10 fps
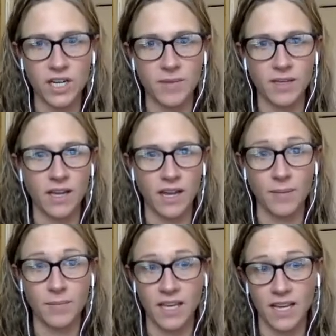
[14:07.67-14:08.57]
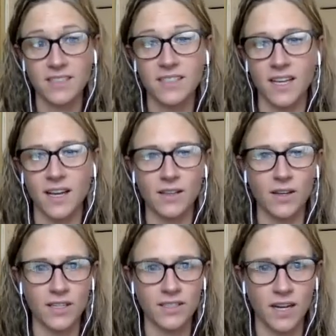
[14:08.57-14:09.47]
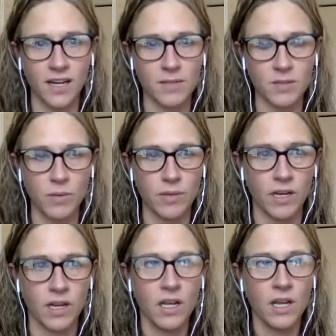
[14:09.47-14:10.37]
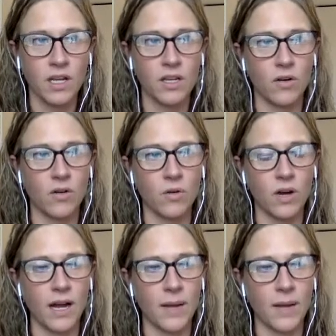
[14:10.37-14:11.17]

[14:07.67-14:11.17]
And I'm guessing a lot of times women, you know,